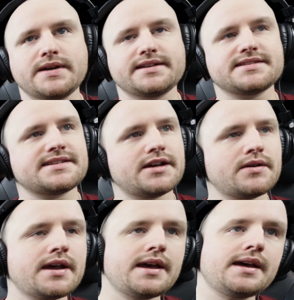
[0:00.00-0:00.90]
mic just
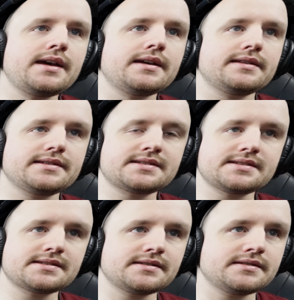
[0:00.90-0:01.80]
now. This
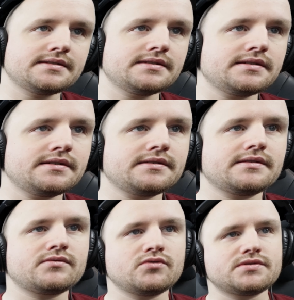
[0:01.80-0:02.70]
is the
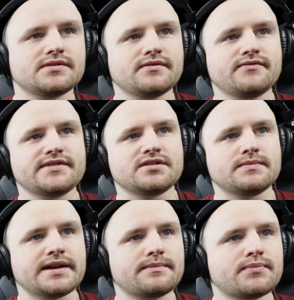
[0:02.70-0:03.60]
Rode
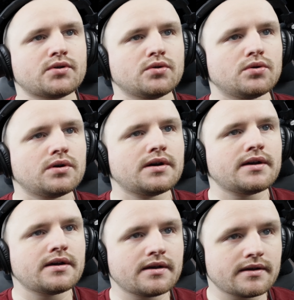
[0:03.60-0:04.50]
VideoMic Pro
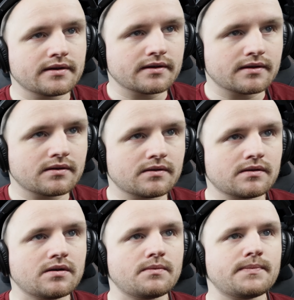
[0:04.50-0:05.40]

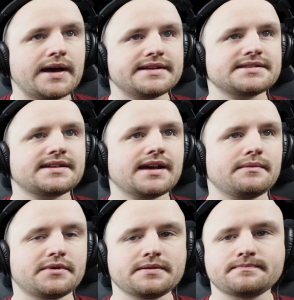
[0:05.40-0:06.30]
compact
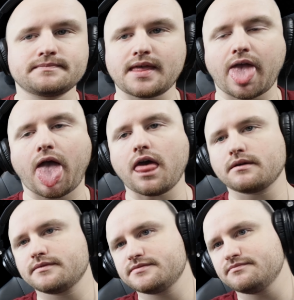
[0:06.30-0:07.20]
camera,
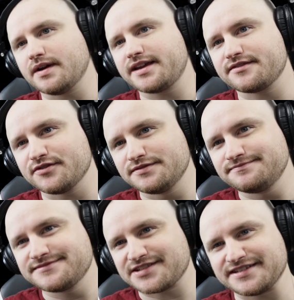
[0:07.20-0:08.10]
microphone,
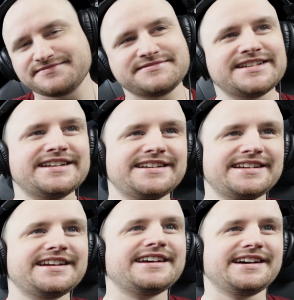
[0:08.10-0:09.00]
sorry,
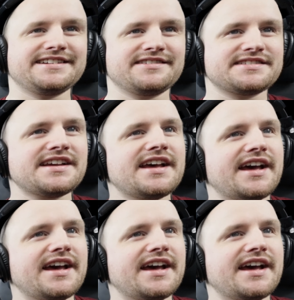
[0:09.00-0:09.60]
I digress.